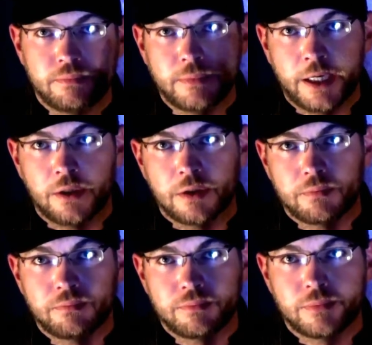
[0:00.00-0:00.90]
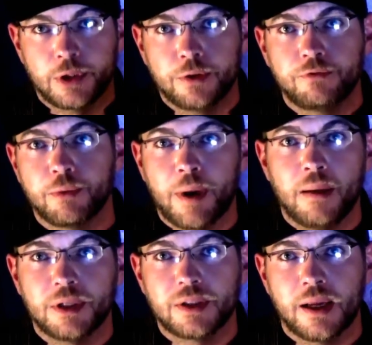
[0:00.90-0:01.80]
and learn from my
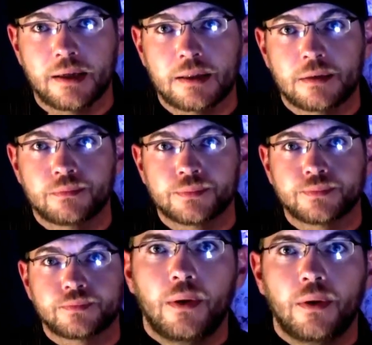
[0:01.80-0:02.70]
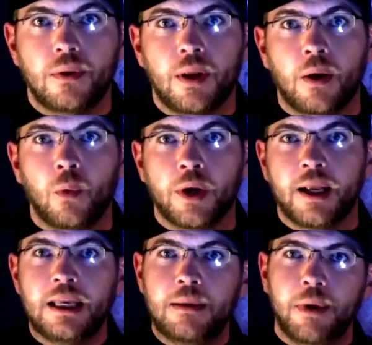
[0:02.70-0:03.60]
mistakes. Now, when
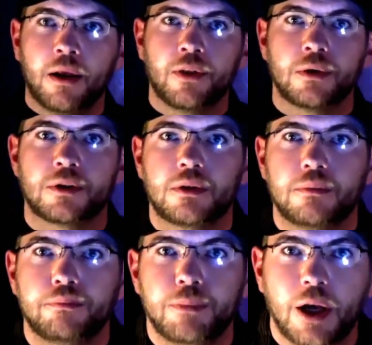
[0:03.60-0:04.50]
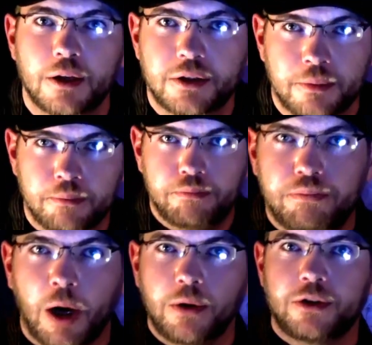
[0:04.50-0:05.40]
I email those custom
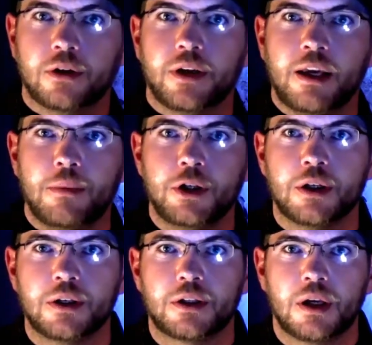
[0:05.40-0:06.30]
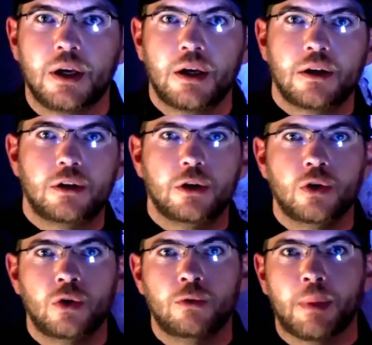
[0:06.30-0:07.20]
poster images
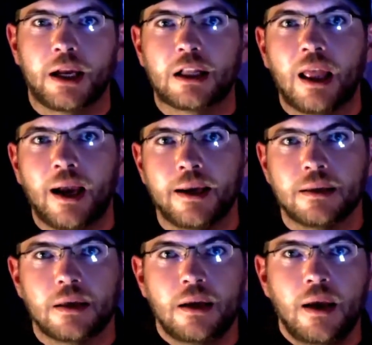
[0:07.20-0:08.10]
to my client,